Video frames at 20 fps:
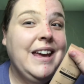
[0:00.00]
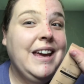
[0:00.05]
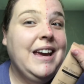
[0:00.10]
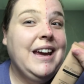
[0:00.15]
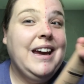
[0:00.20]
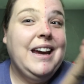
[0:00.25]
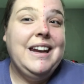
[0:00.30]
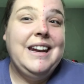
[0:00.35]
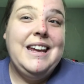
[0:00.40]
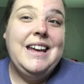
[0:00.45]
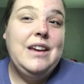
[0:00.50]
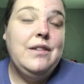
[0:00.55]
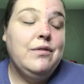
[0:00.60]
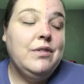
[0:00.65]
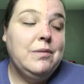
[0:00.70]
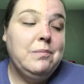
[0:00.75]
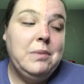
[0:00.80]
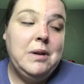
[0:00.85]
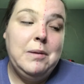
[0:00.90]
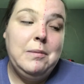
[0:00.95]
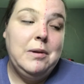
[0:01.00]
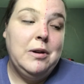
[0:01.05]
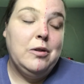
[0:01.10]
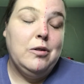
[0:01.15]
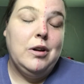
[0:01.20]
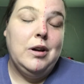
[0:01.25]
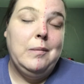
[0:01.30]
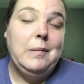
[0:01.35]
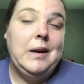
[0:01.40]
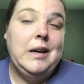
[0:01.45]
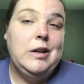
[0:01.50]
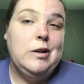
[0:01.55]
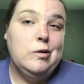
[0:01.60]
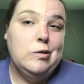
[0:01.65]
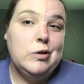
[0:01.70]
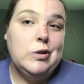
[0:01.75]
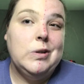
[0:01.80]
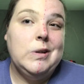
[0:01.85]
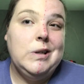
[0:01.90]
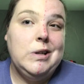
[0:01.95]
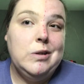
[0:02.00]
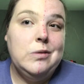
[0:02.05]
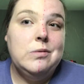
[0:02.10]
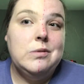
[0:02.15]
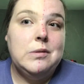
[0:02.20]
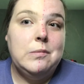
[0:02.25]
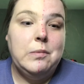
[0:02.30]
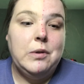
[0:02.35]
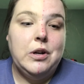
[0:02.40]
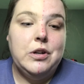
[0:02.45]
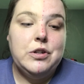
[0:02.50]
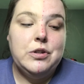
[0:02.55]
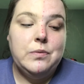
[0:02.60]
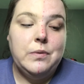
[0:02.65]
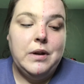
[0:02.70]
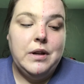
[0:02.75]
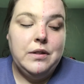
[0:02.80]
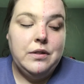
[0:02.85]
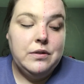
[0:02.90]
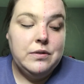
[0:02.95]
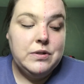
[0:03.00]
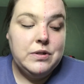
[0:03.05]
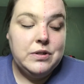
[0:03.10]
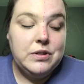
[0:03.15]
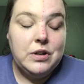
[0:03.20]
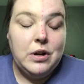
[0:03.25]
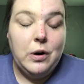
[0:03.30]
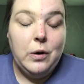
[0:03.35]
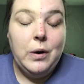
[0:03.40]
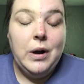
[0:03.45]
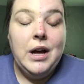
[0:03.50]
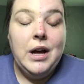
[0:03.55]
And even BB cream I usually use a brush with. So